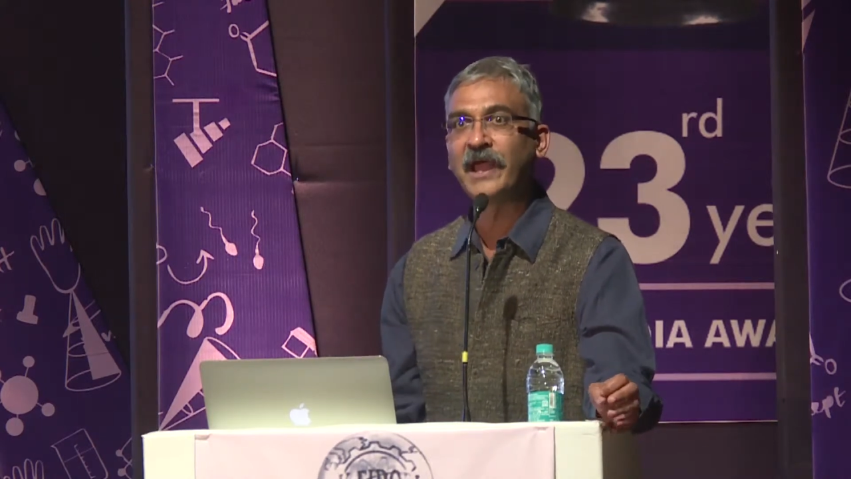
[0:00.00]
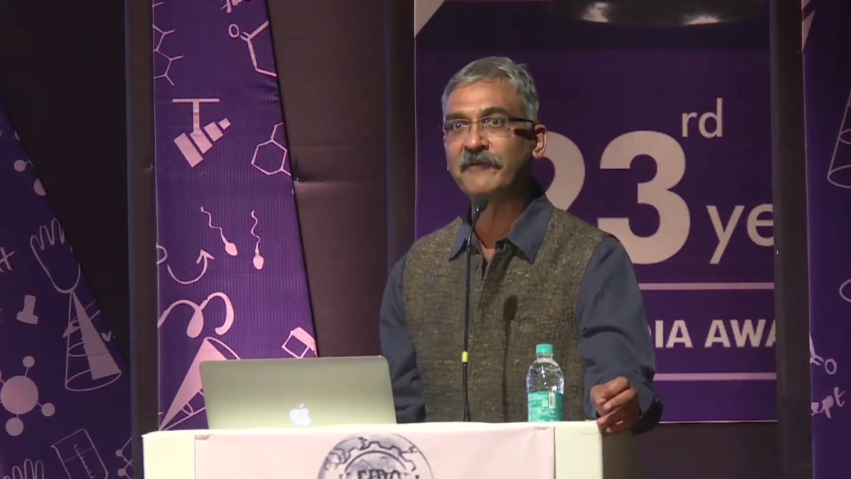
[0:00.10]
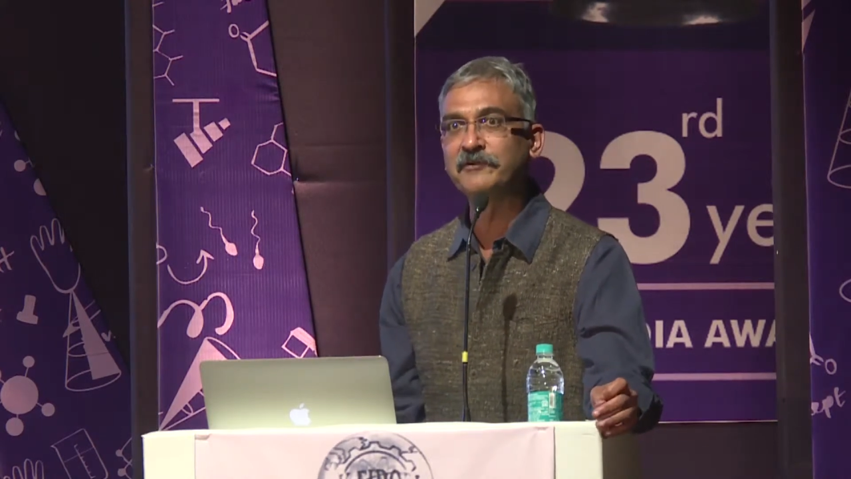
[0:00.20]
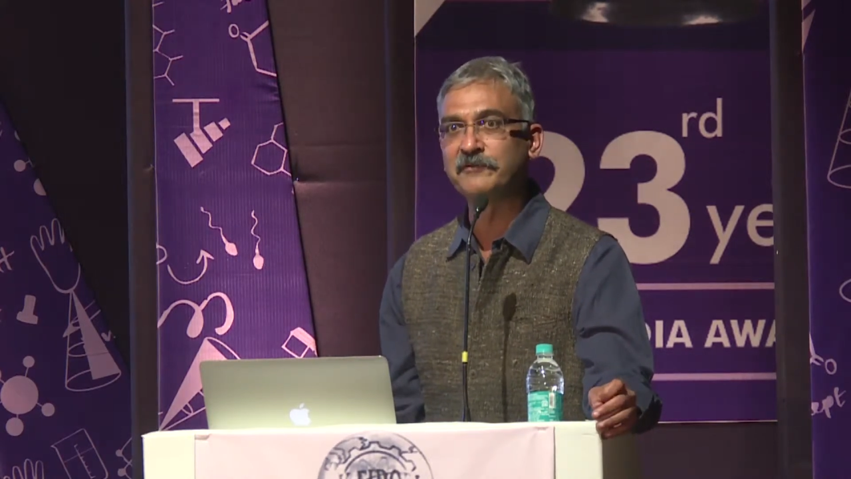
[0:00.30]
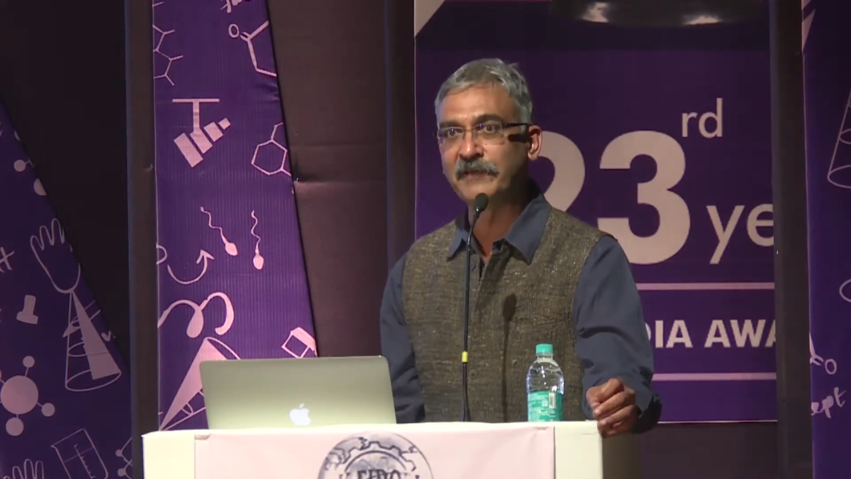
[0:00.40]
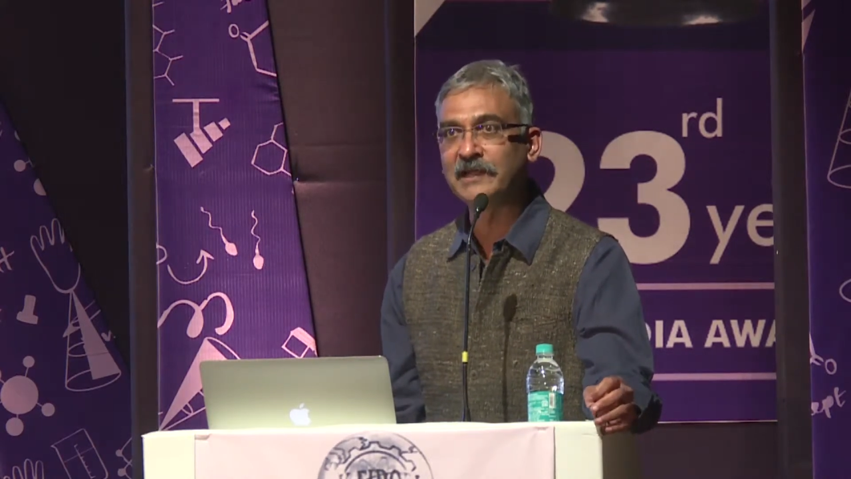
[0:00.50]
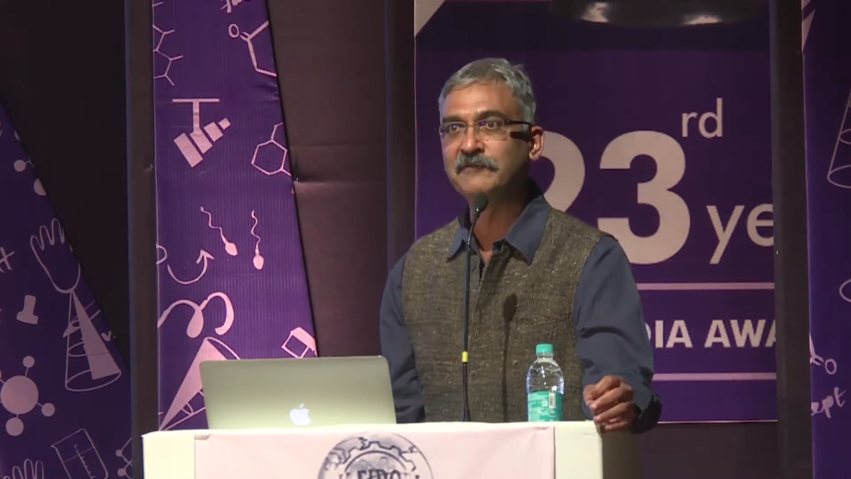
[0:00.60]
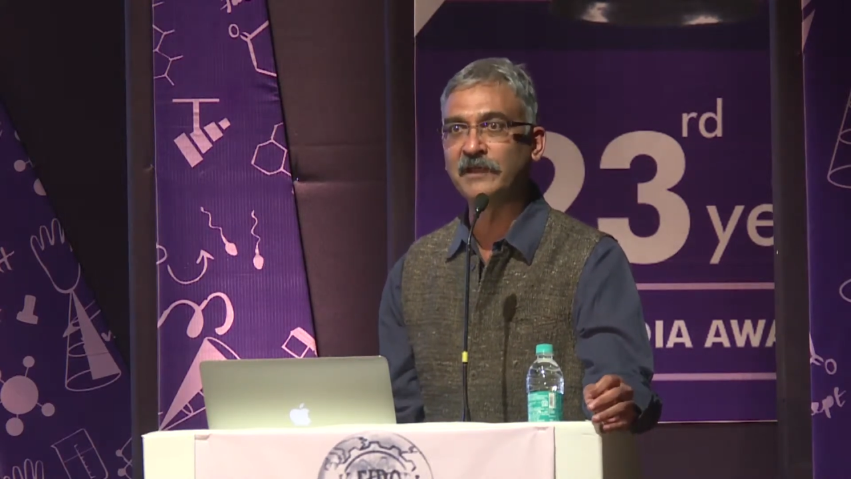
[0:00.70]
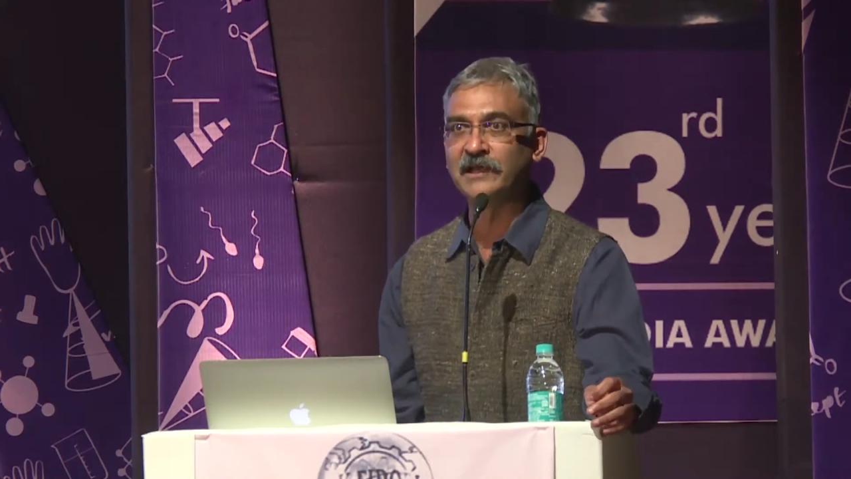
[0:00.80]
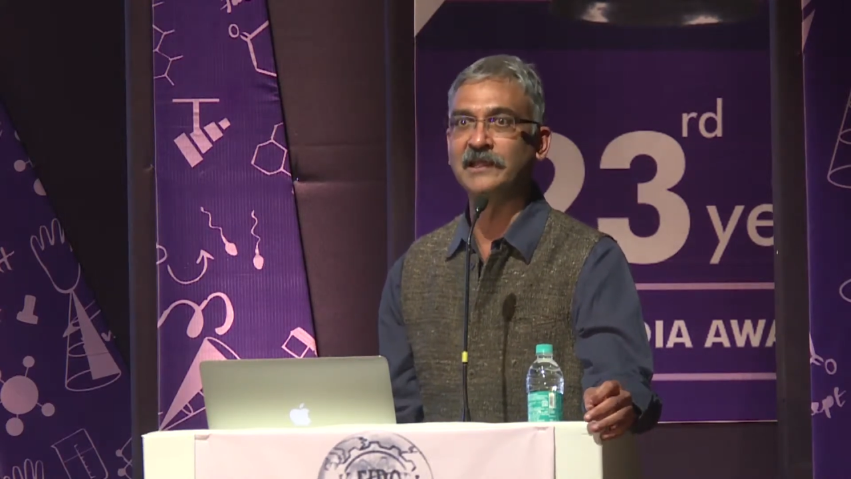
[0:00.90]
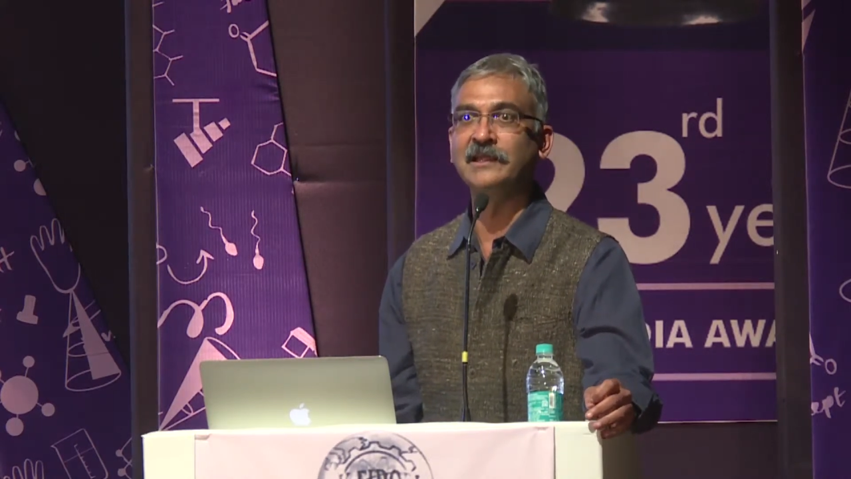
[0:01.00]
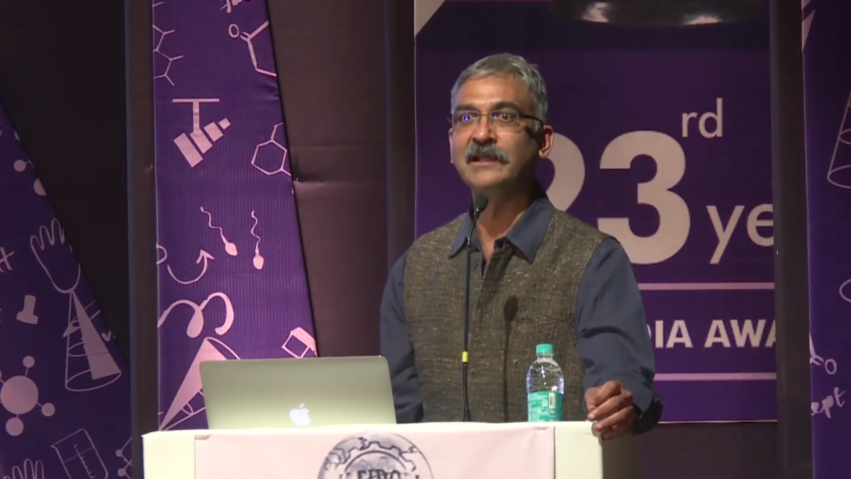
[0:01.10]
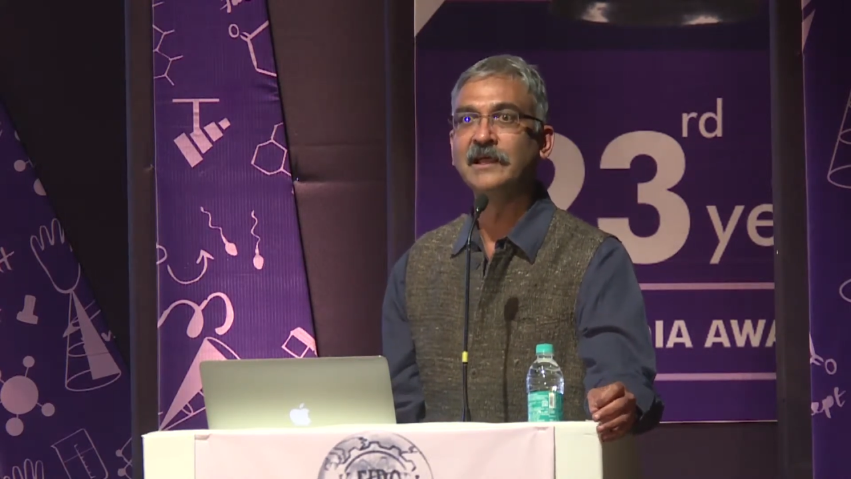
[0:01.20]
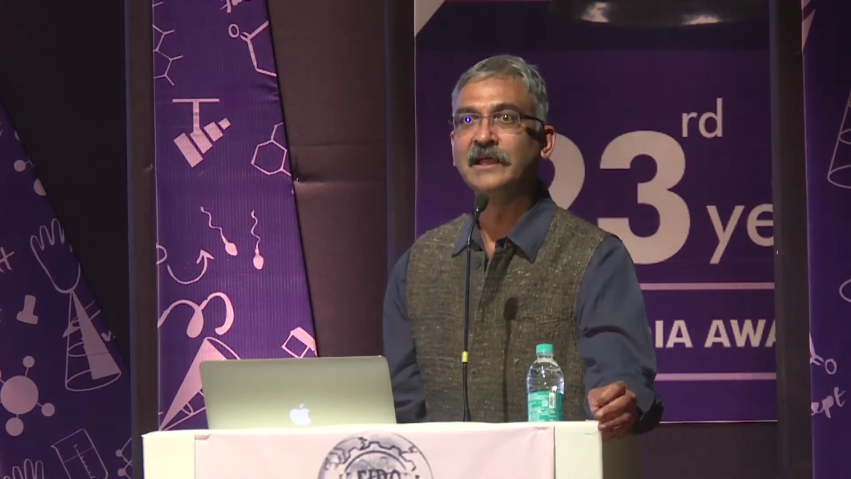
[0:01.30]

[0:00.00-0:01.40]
have a very, very